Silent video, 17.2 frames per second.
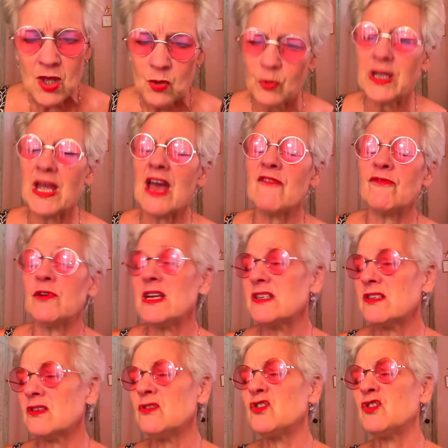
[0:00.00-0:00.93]
we have
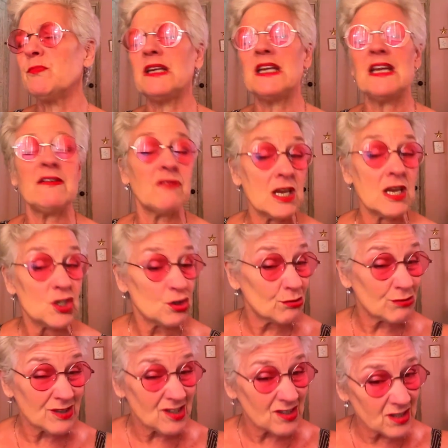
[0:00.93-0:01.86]
reason to believe that
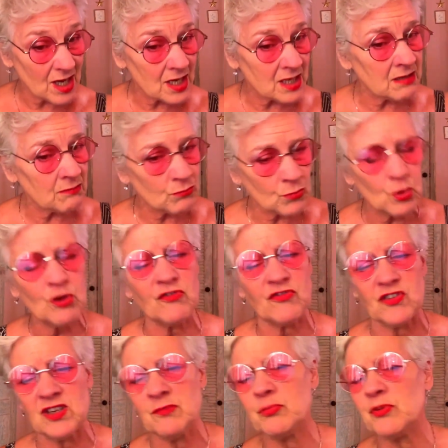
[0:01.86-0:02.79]
your son,
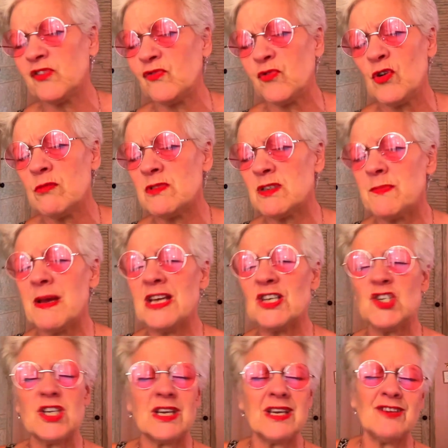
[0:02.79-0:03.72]
Morfin, performed
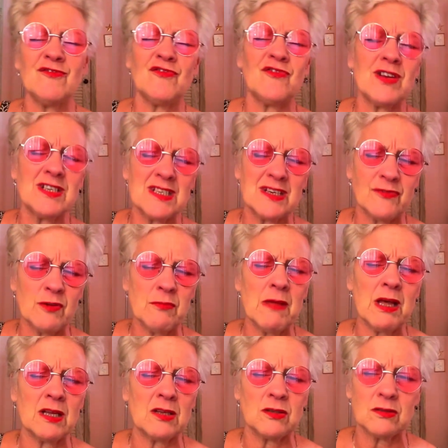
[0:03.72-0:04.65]
magic in front of a
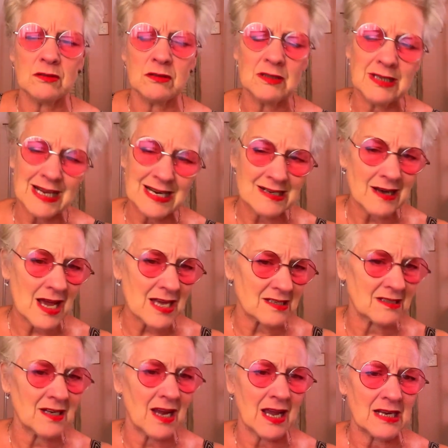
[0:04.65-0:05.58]
muggle late
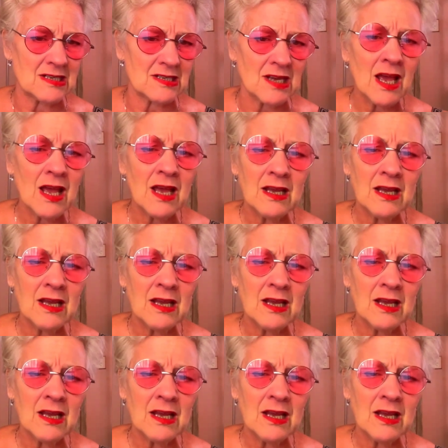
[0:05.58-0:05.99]
last night."